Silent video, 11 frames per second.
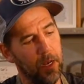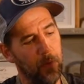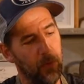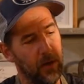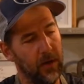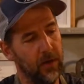I
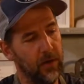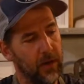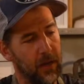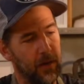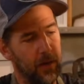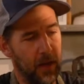want
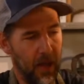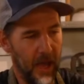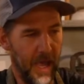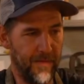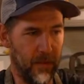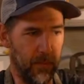to
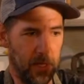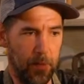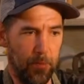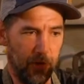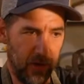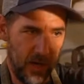have some
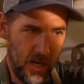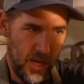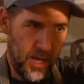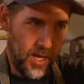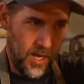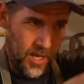symmetry.
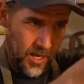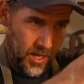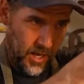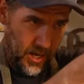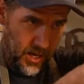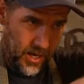
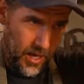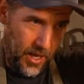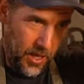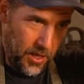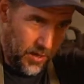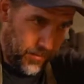And
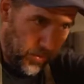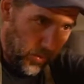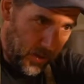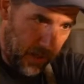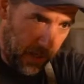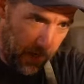as I'm
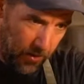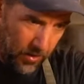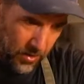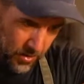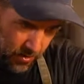pulling here,